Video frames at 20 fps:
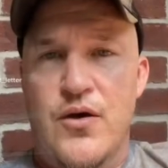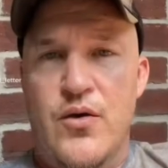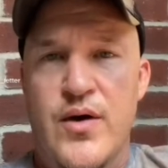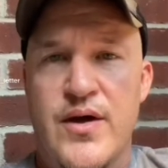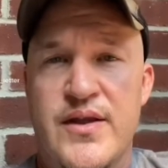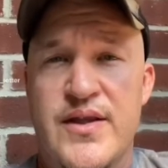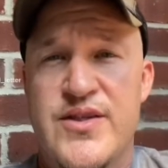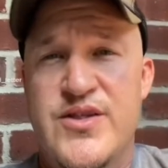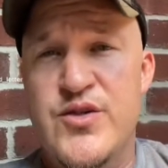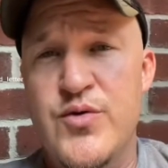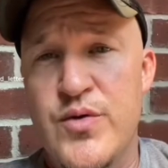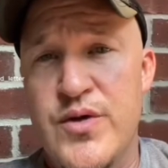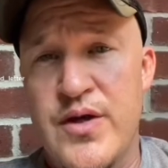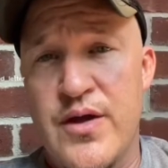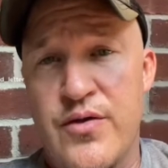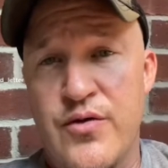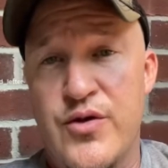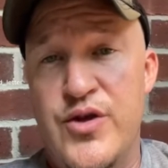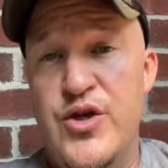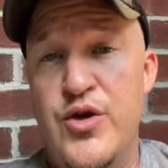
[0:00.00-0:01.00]
All right, let's do
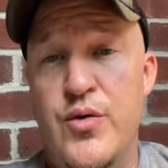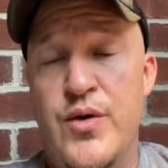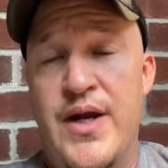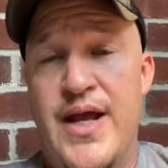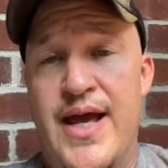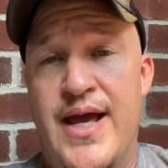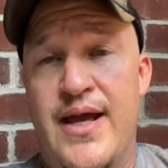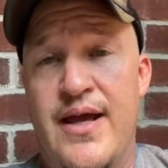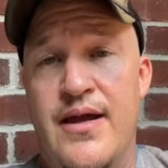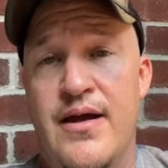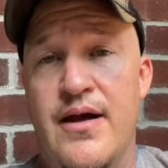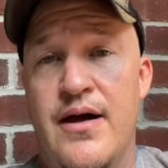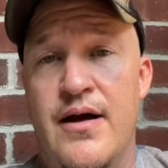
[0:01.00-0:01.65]
another Q&A.